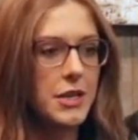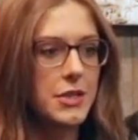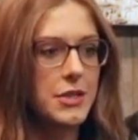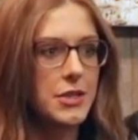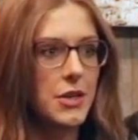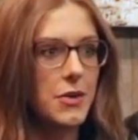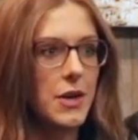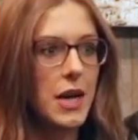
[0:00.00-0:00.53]

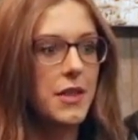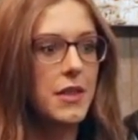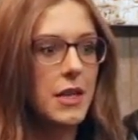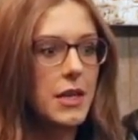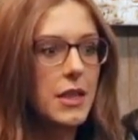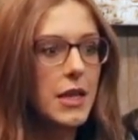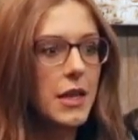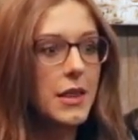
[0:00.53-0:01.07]
So I
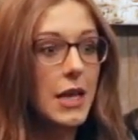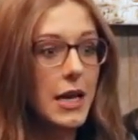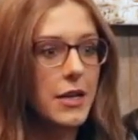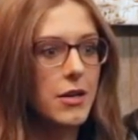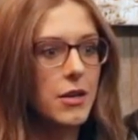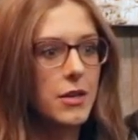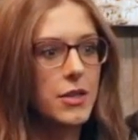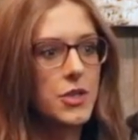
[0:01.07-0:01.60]
think that
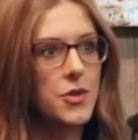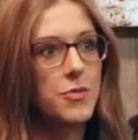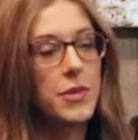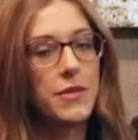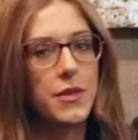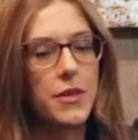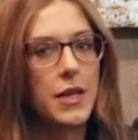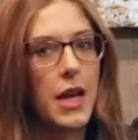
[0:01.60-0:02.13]
knowledge would
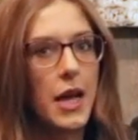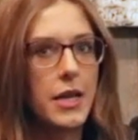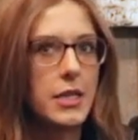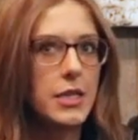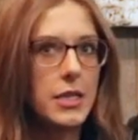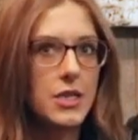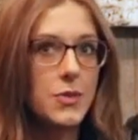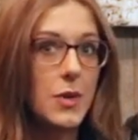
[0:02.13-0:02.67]
be very
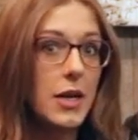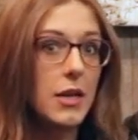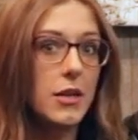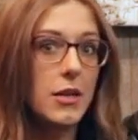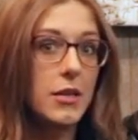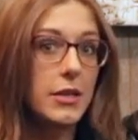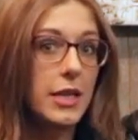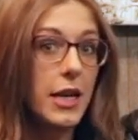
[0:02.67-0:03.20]
handy as
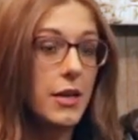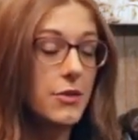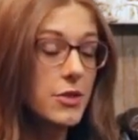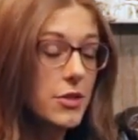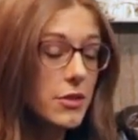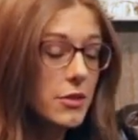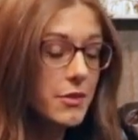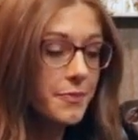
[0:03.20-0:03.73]
well on
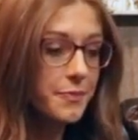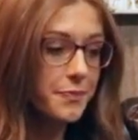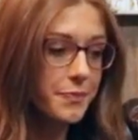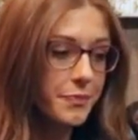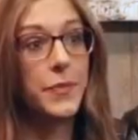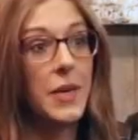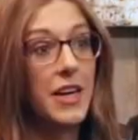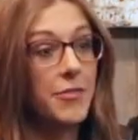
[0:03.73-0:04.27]
council.
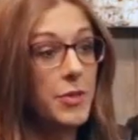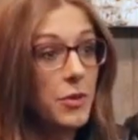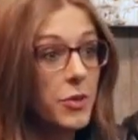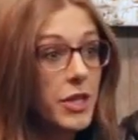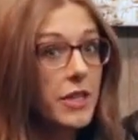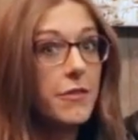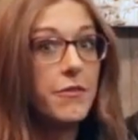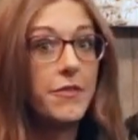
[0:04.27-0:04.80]
I've been
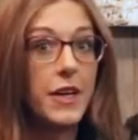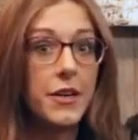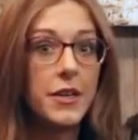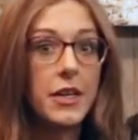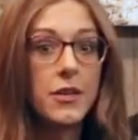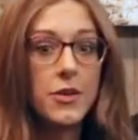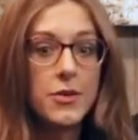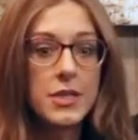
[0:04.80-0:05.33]
working
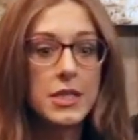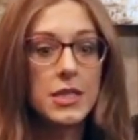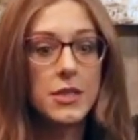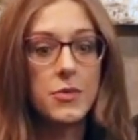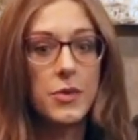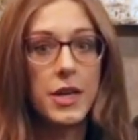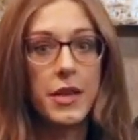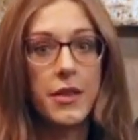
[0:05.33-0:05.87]
very
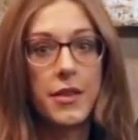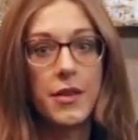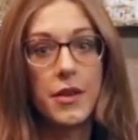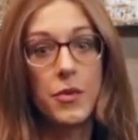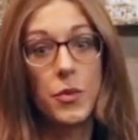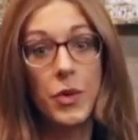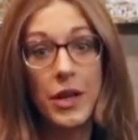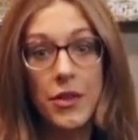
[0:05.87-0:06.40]
closely with
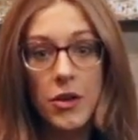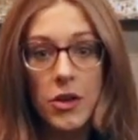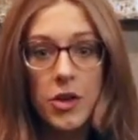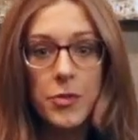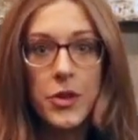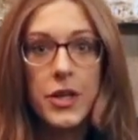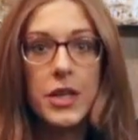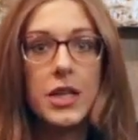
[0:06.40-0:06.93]
our
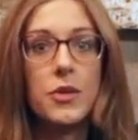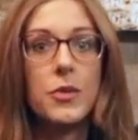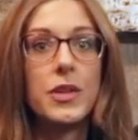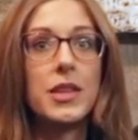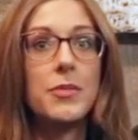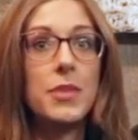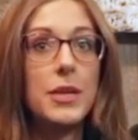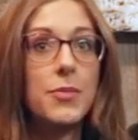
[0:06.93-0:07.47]
community,
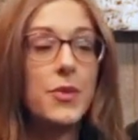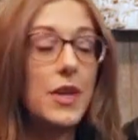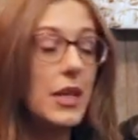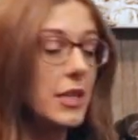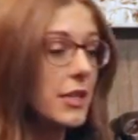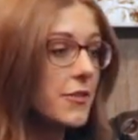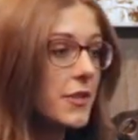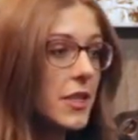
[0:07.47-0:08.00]
with the people
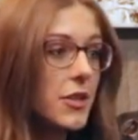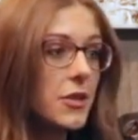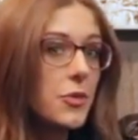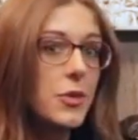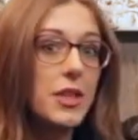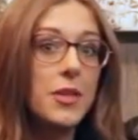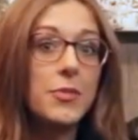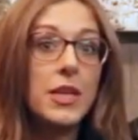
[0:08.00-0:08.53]
that live here,
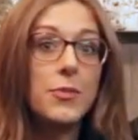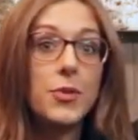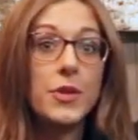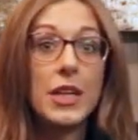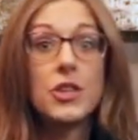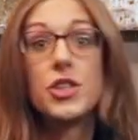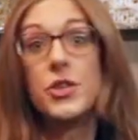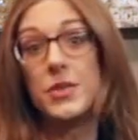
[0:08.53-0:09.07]
with the people
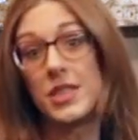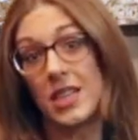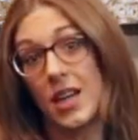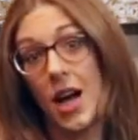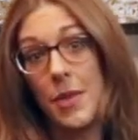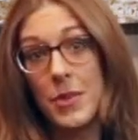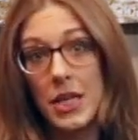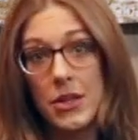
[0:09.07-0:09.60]
that choose to
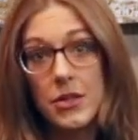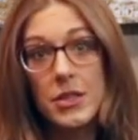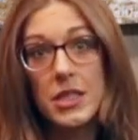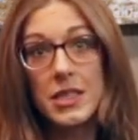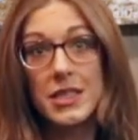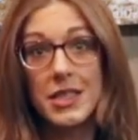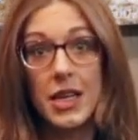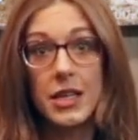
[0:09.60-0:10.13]
come here
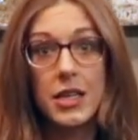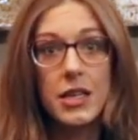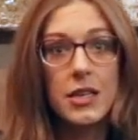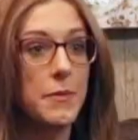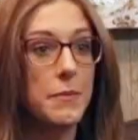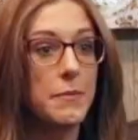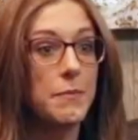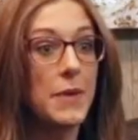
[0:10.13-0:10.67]
to
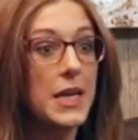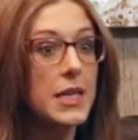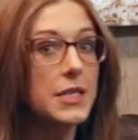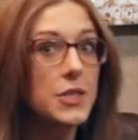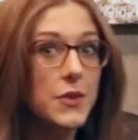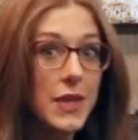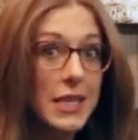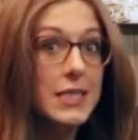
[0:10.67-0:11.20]
study. Make
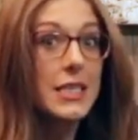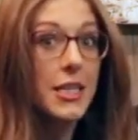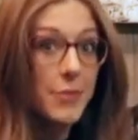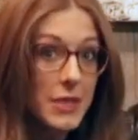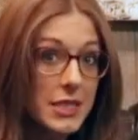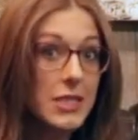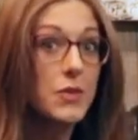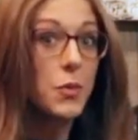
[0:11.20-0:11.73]
it so that
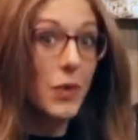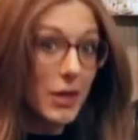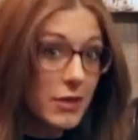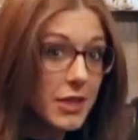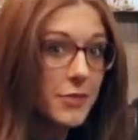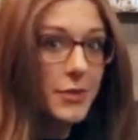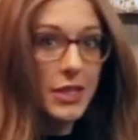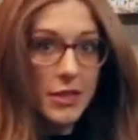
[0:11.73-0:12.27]
Timmins is
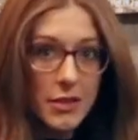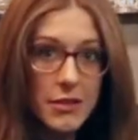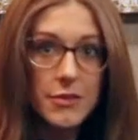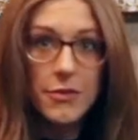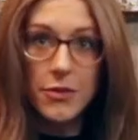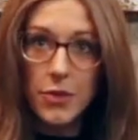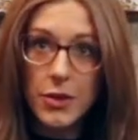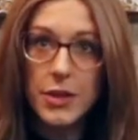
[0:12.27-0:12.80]
welcoming
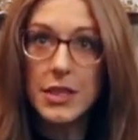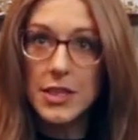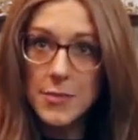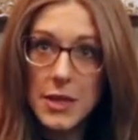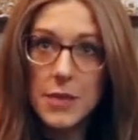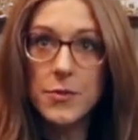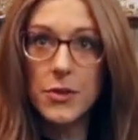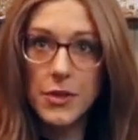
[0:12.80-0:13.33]
for these
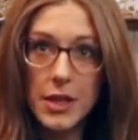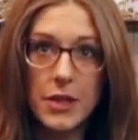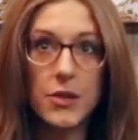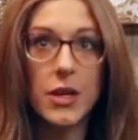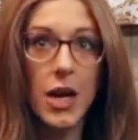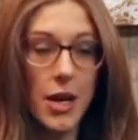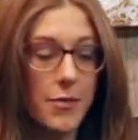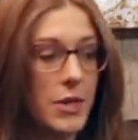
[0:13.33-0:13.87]
people that
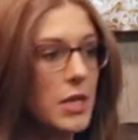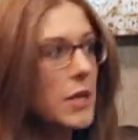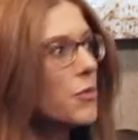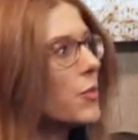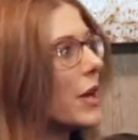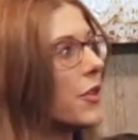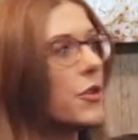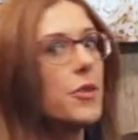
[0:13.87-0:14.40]
are coming,
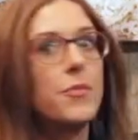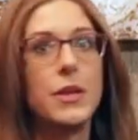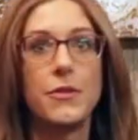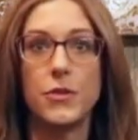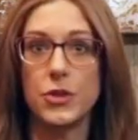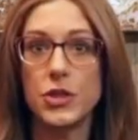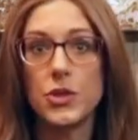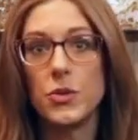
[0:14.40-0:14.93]
whether it be
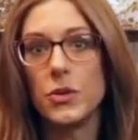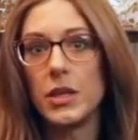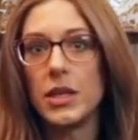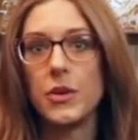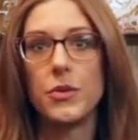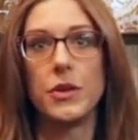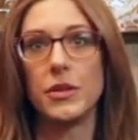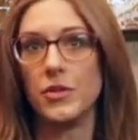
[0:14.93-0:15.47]
for
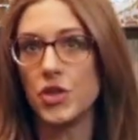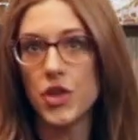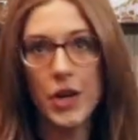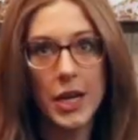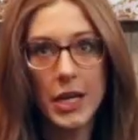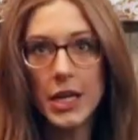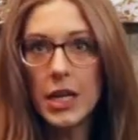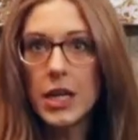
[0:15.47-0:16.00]
schooling and
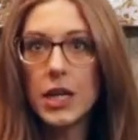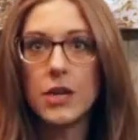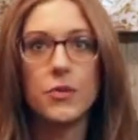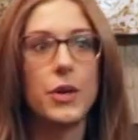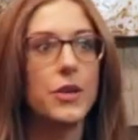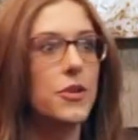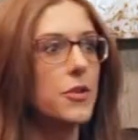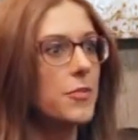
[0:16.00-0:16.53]
training, and
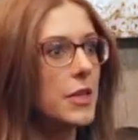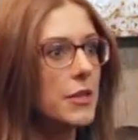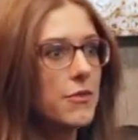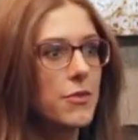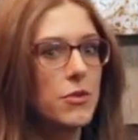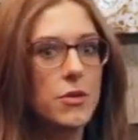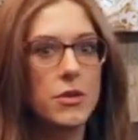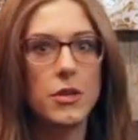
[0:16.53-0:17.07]
whether it be
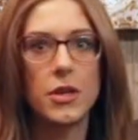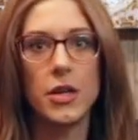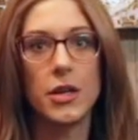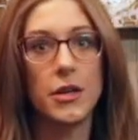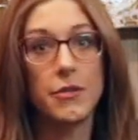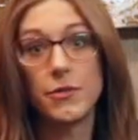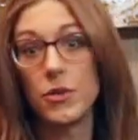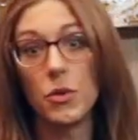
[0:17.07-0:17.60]
for
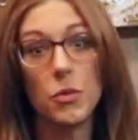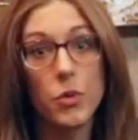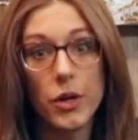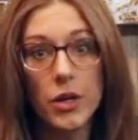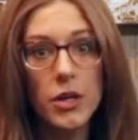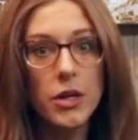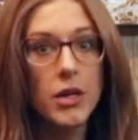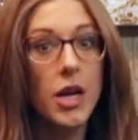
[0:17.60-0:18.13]

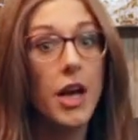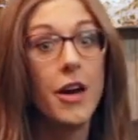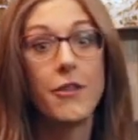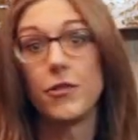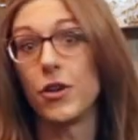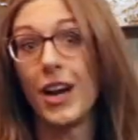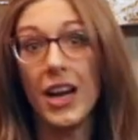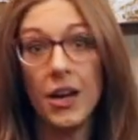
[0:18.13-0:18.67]
work,
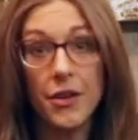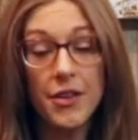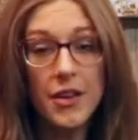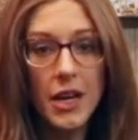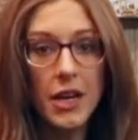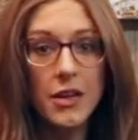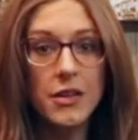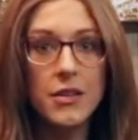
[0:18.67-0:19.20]
for
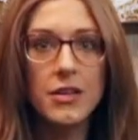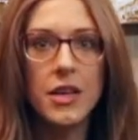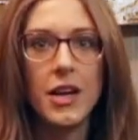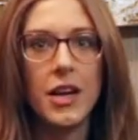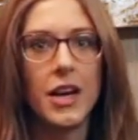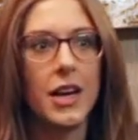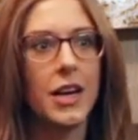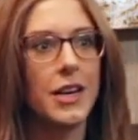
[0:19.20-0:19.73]
healthcare,
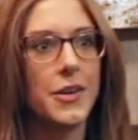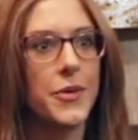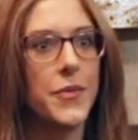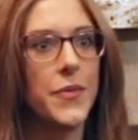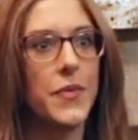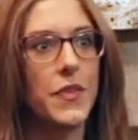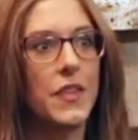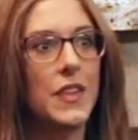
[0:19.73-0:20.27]

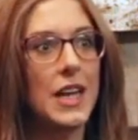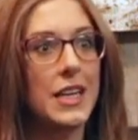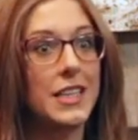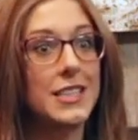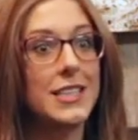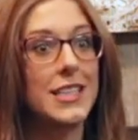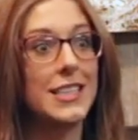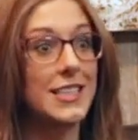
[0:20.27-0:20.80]
that
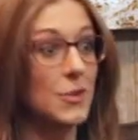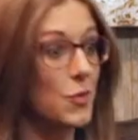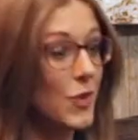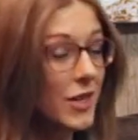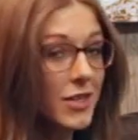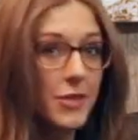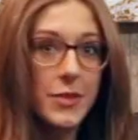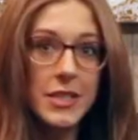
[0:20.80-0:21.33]
it's a
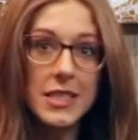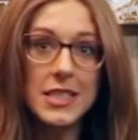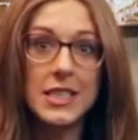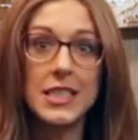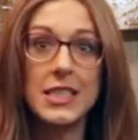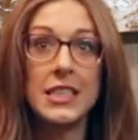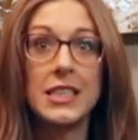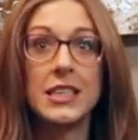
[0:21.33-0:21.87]
welcoming
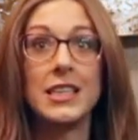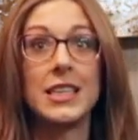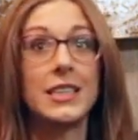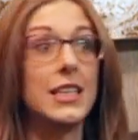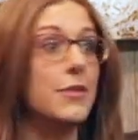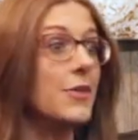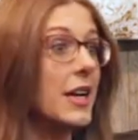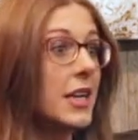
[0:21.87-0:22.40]
city, that
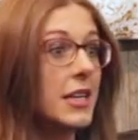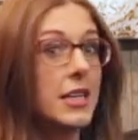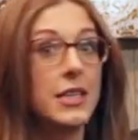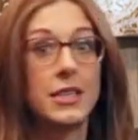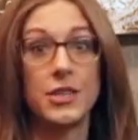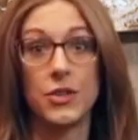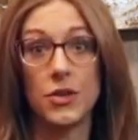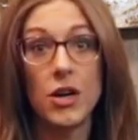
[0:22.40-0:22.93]
they
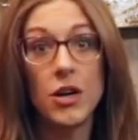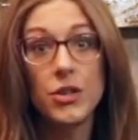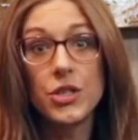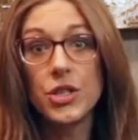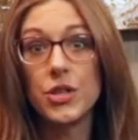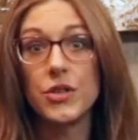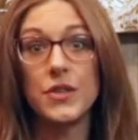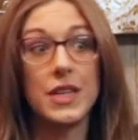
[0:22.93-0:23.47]
recognize their
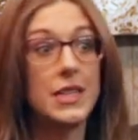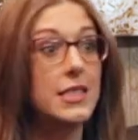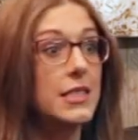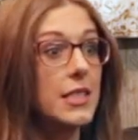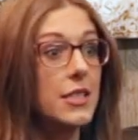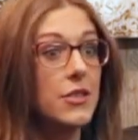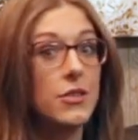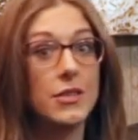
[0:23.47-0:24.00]
culture, they
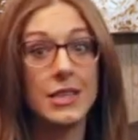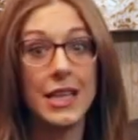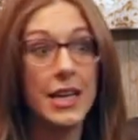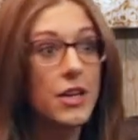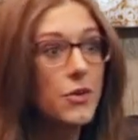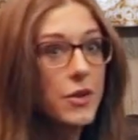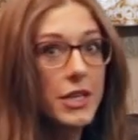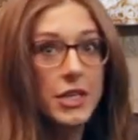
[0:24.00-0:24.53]
see their
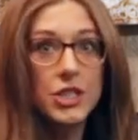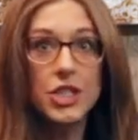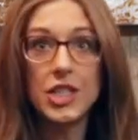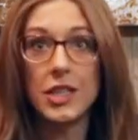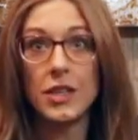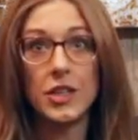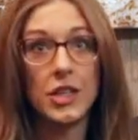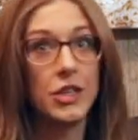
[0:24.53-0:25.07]
language,
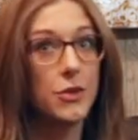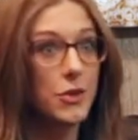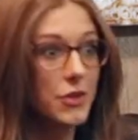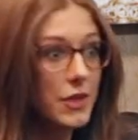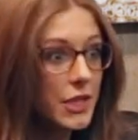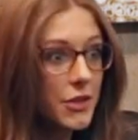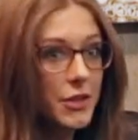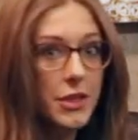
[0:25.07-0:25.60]
that, you know,
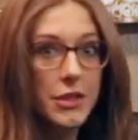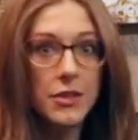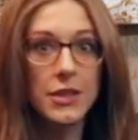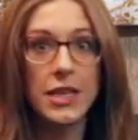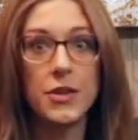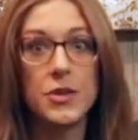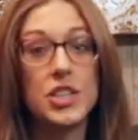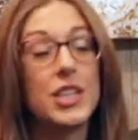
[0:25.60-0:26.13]
they're hearing their
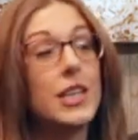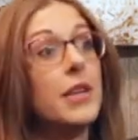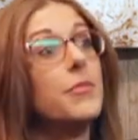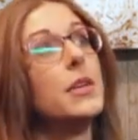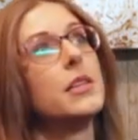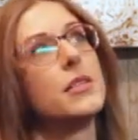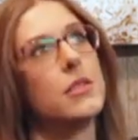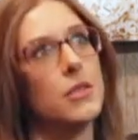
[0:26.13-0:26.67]
language, they can
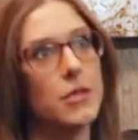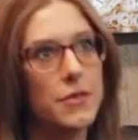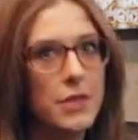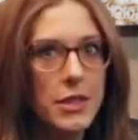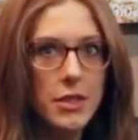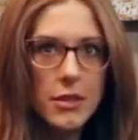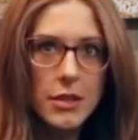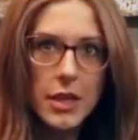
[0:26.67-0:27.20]
be served
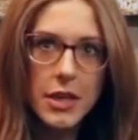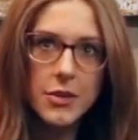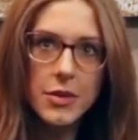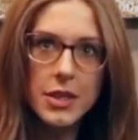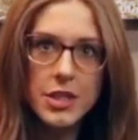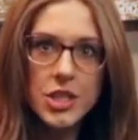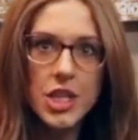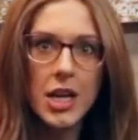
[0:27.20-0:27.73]
in their
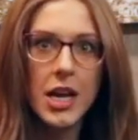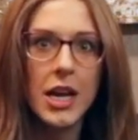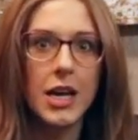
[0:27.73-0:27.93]
language.